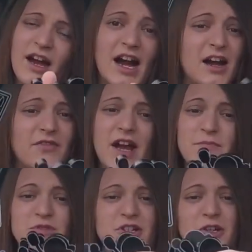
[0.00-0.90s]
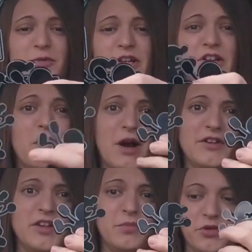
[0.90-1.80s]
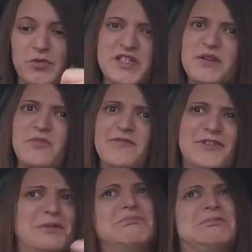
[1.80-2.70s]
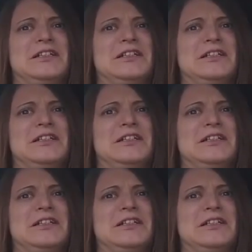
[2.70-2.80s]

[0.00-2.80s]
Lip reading: I have absolutely no idea, but there was in with them.